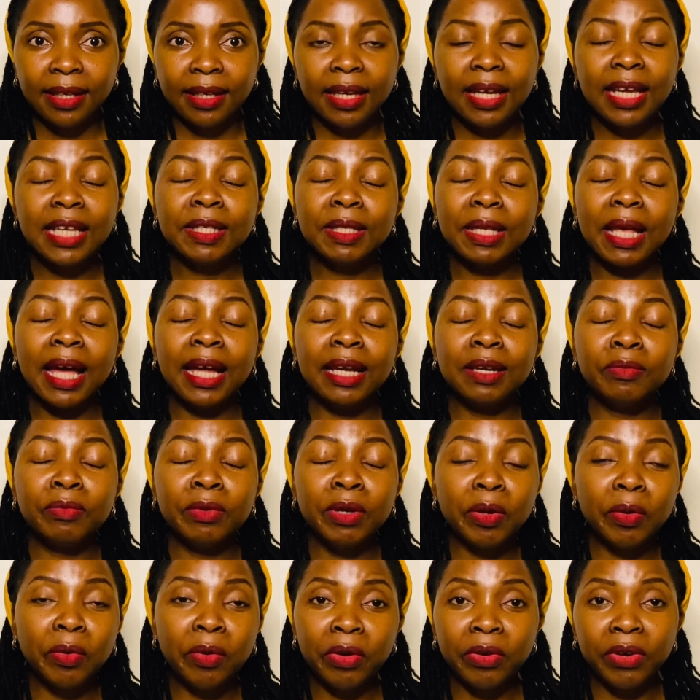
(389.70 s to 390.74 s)
Yes, and
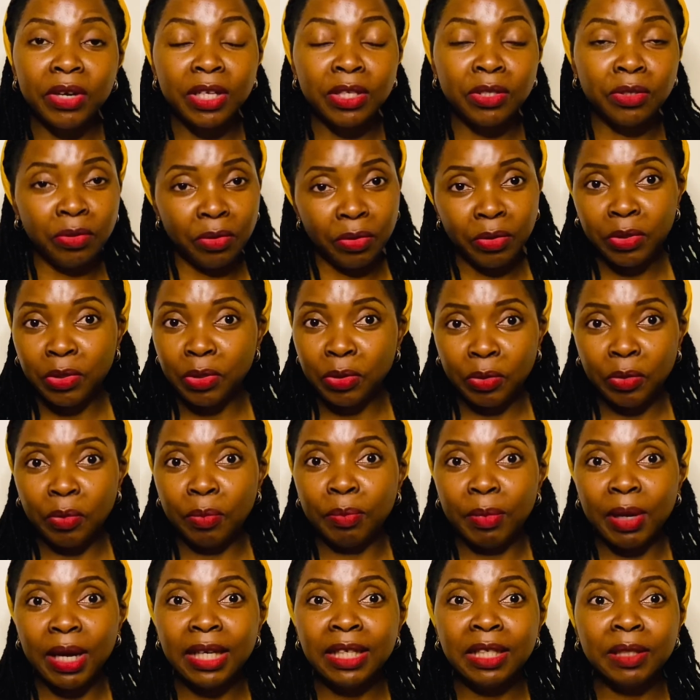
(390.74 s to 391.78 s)
we always know so
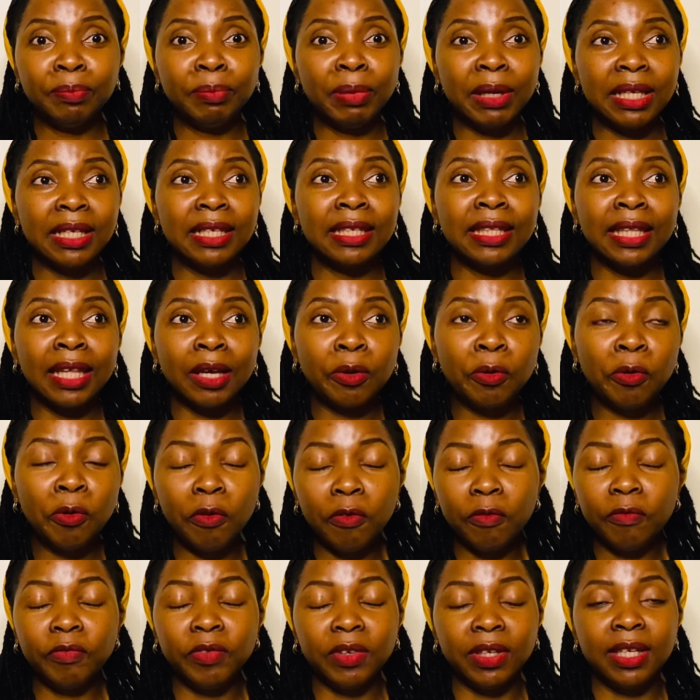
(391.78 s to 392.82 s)
much, but the
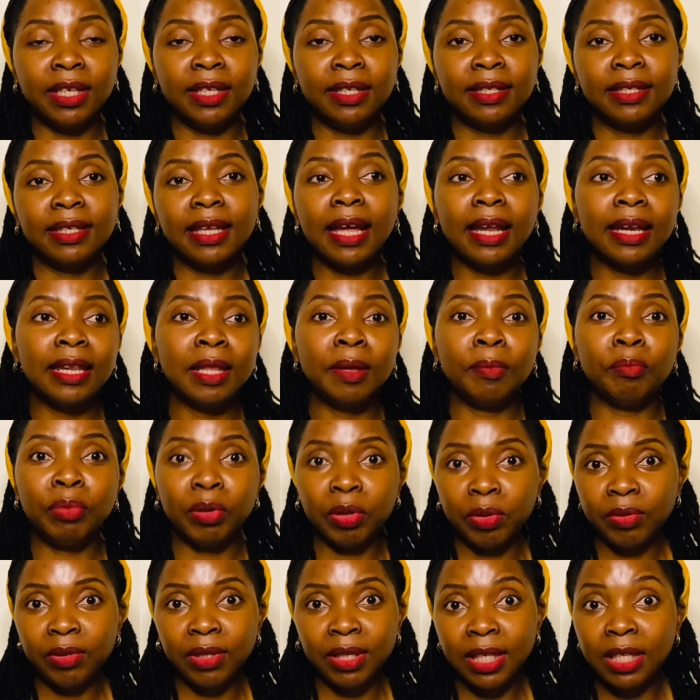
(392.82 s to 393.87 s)
confidence and the
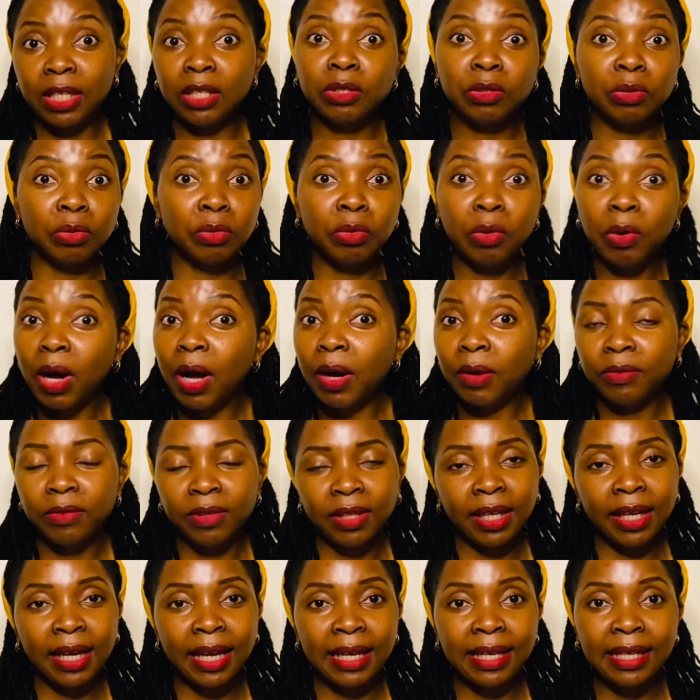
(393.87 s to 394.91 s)
boldness to go out
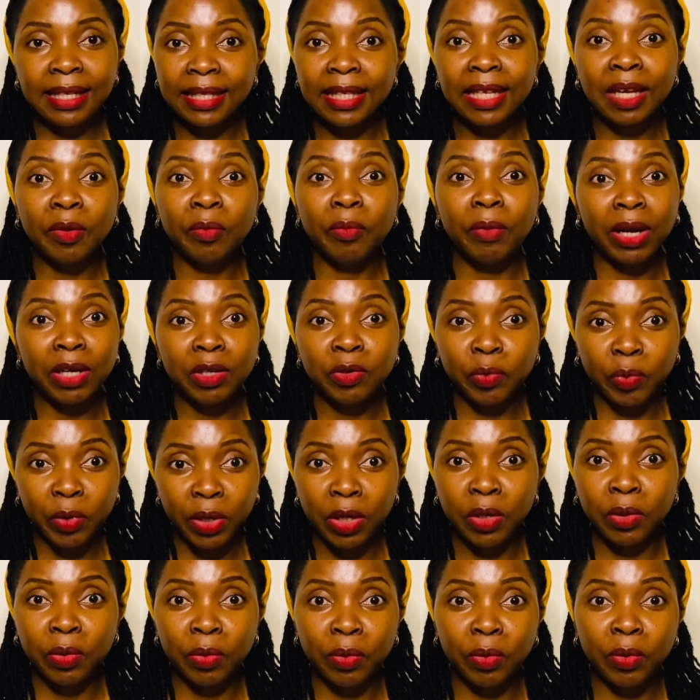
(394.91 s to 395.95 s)
there and say what we
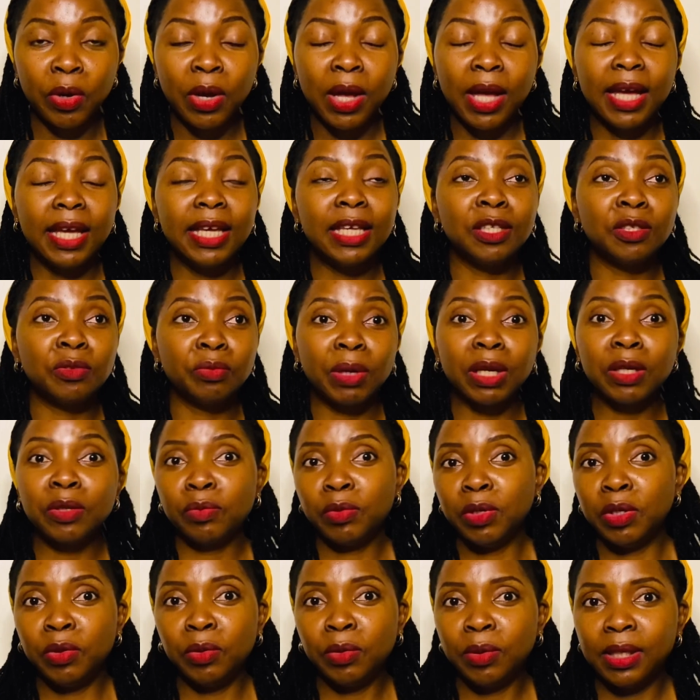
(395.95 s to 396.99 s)
know is what we
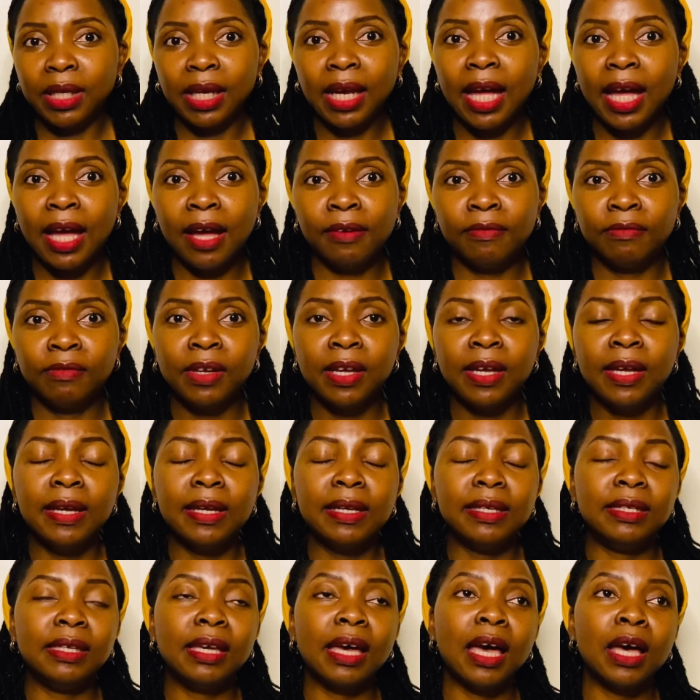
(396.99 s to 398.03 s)
don't have.
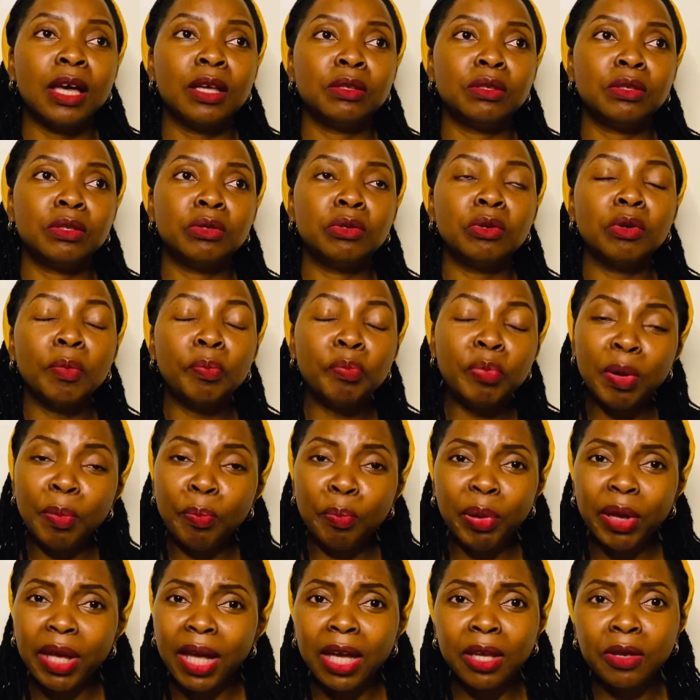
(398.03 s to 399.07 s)
Yeah, so
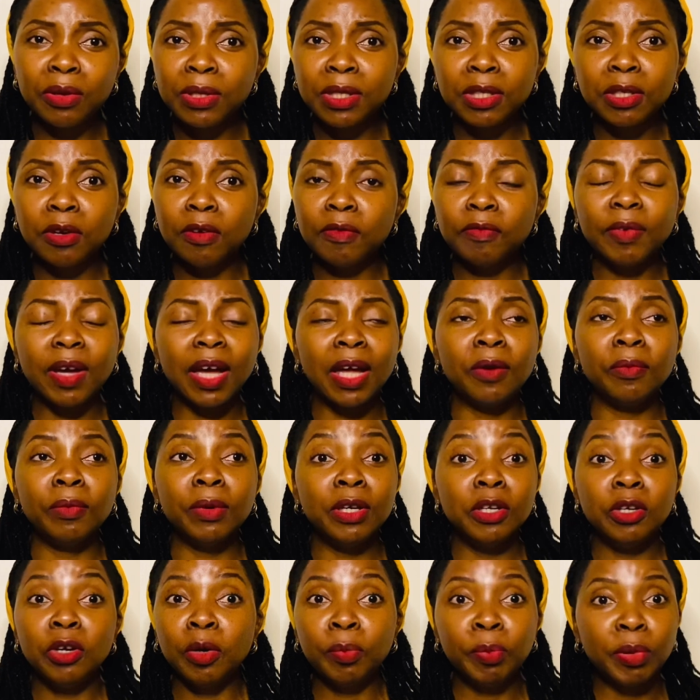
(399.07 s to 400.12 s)
prepare yourself, and when
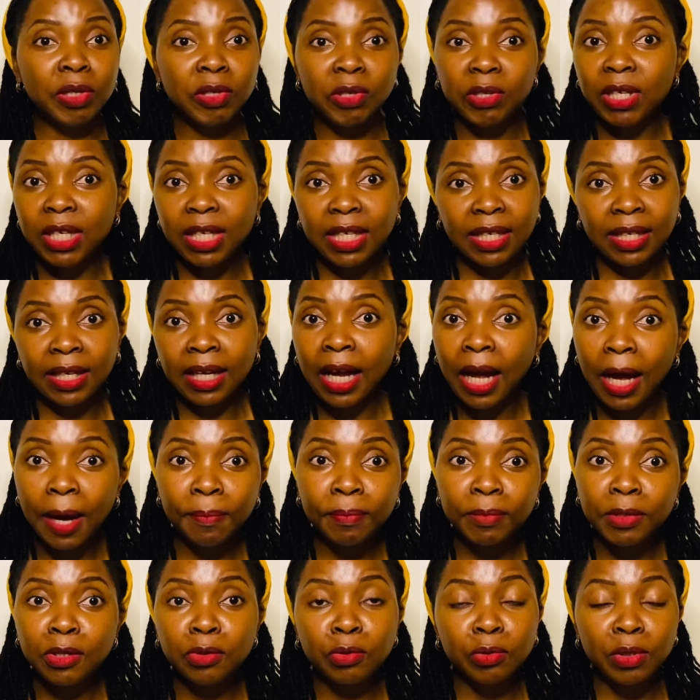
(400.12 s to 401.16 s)
your opportunity
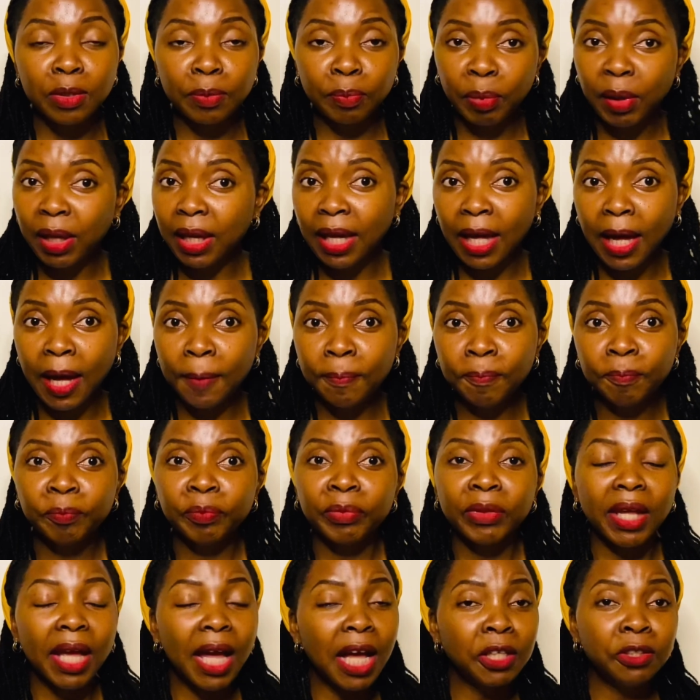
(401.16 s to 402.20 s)
comes to speak up,
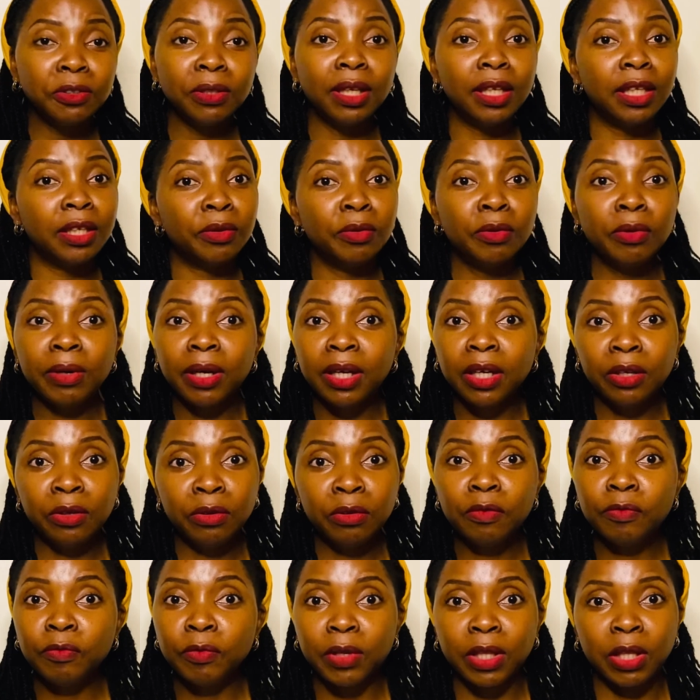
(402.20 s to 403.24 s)
actually go and
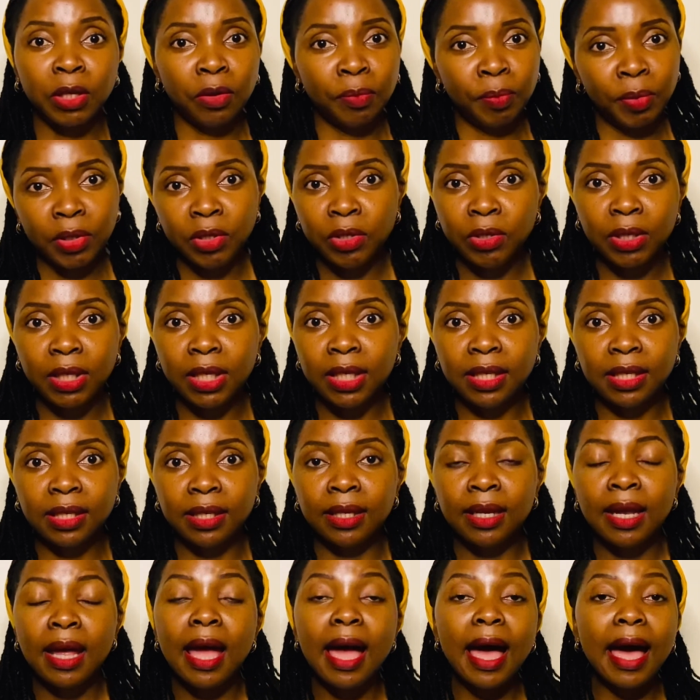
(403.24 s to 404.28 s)
look for the
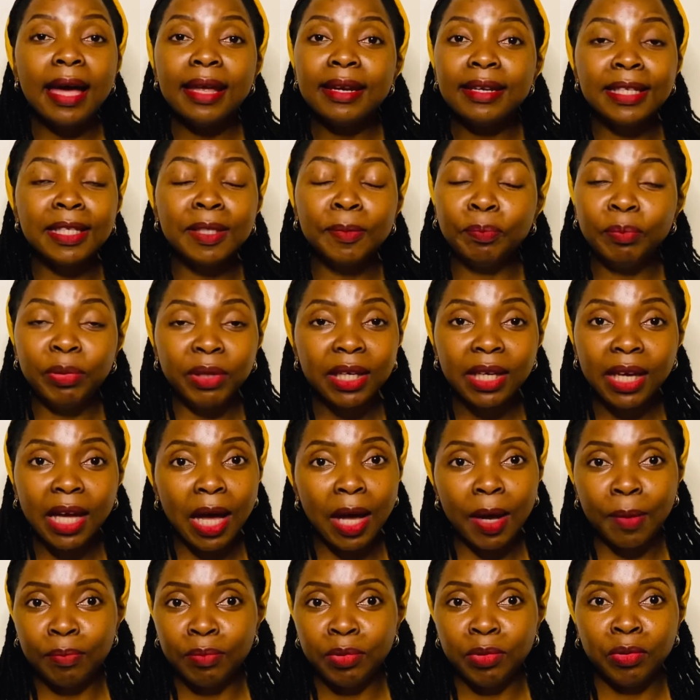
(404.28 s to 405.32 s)
opportunity and speak
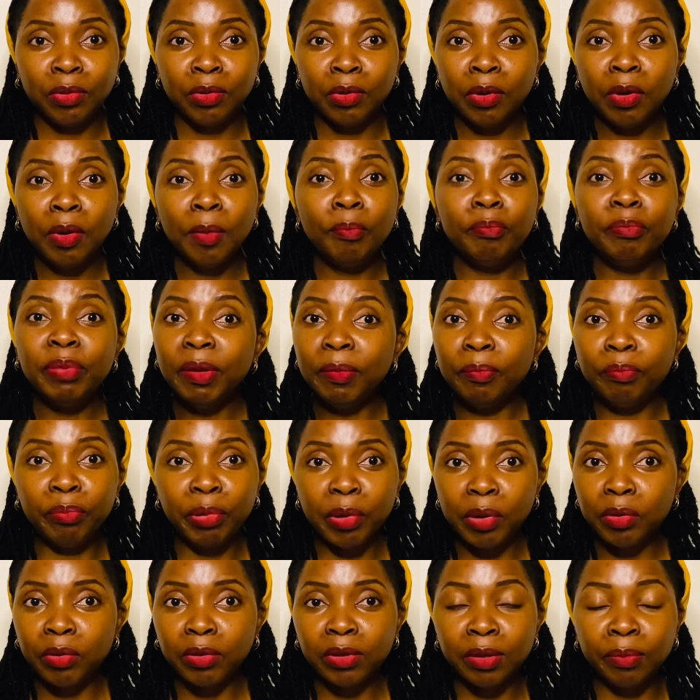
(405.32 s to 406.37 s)
up. You know, be
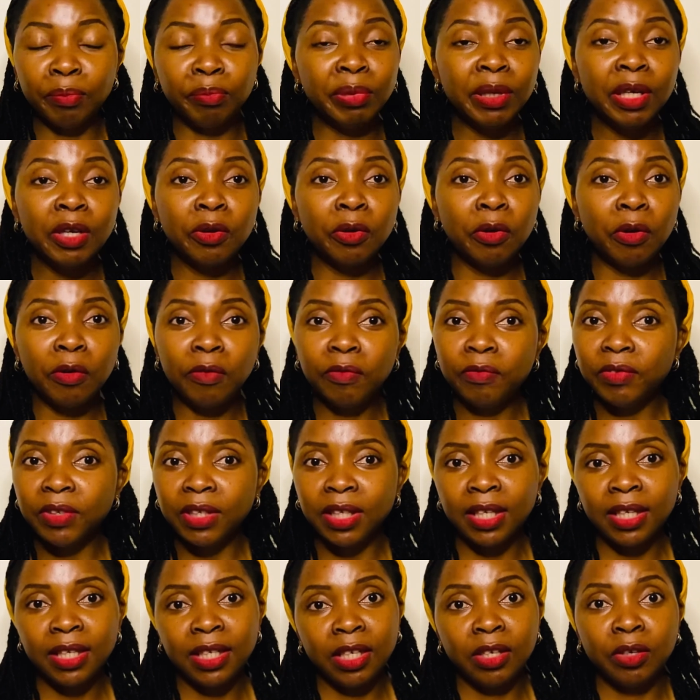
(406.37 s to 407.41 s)
bold, be
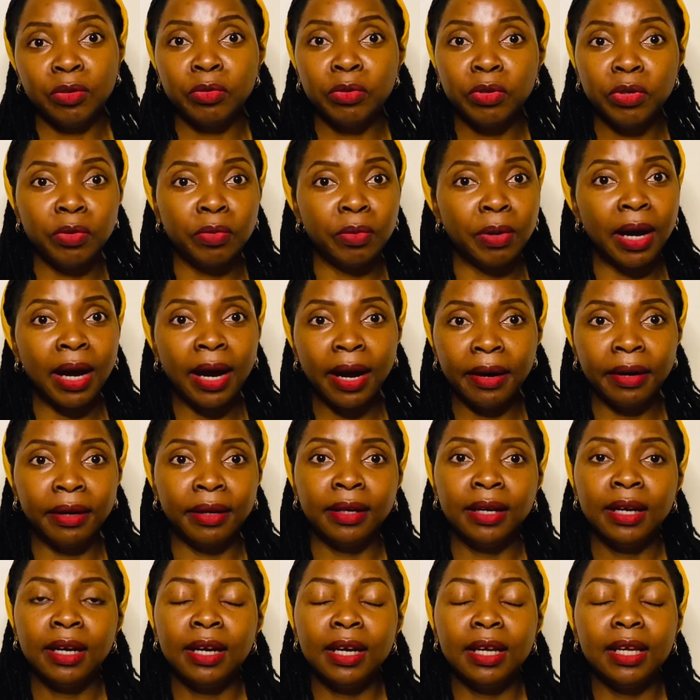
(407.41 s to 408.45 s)
confident in who you are,
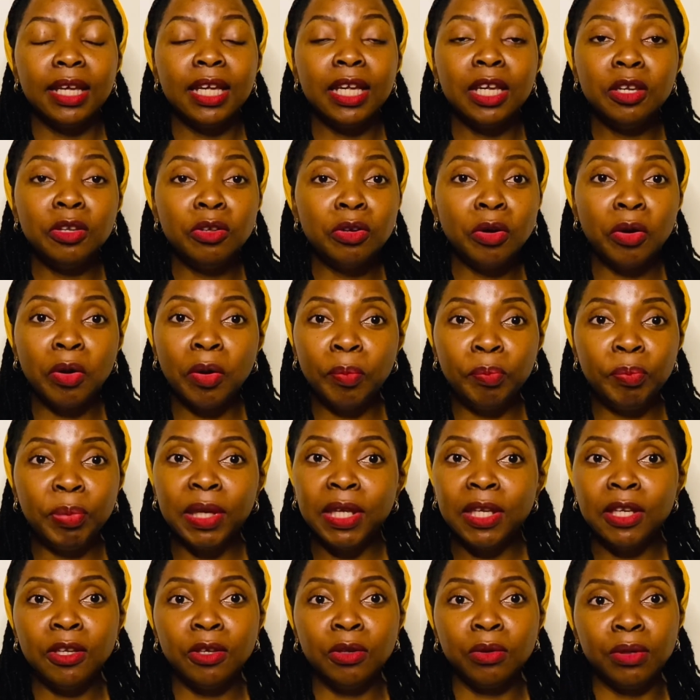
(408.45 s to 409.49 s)
in your
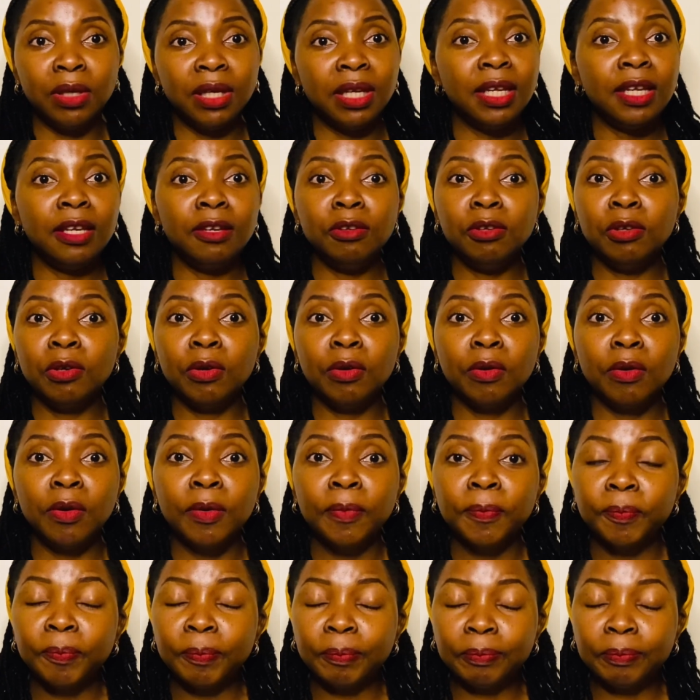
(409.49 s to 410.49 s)
opinion, in your